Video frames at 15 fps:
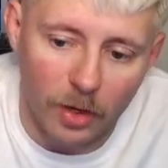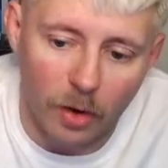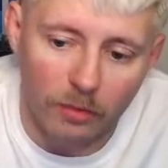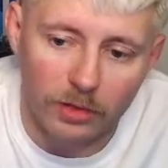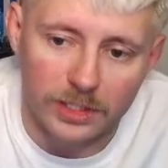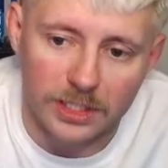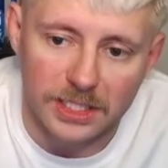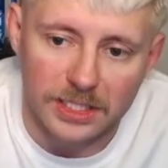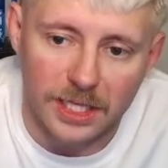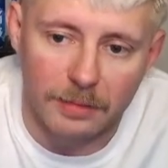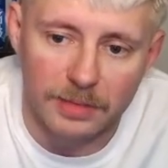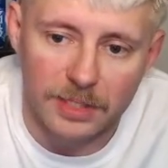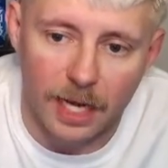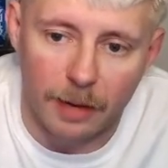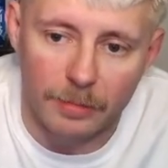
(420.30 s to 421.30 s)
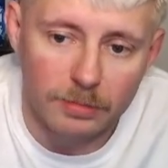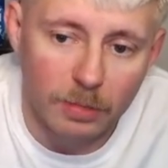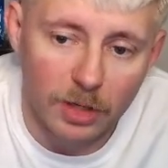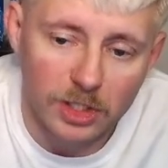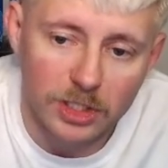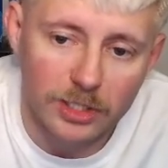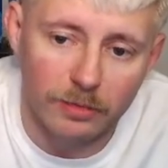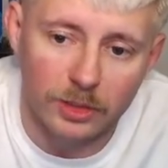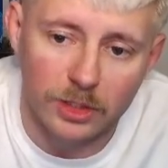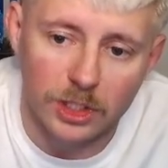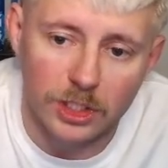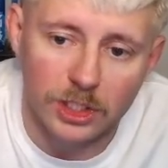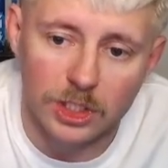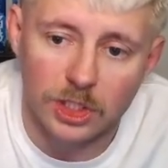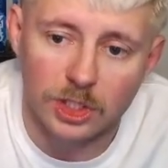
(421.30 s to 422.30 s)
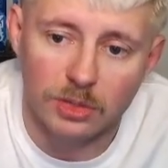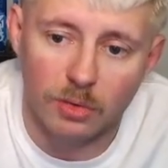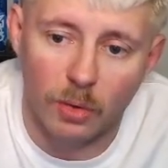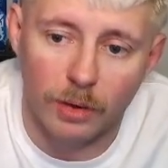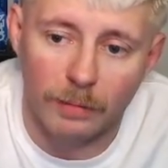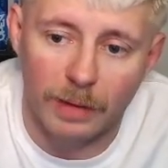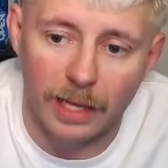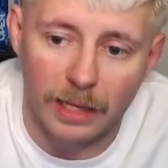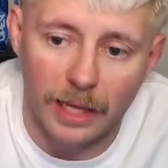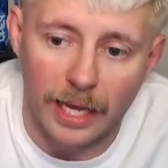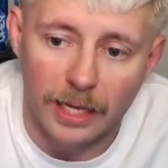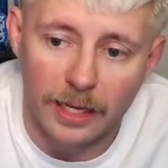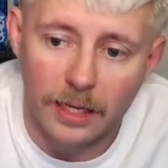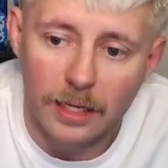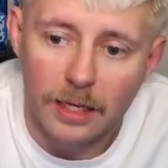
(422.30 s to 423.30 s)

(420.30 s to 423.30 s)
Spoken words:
over at the same time. It's much different than just throwing my leg.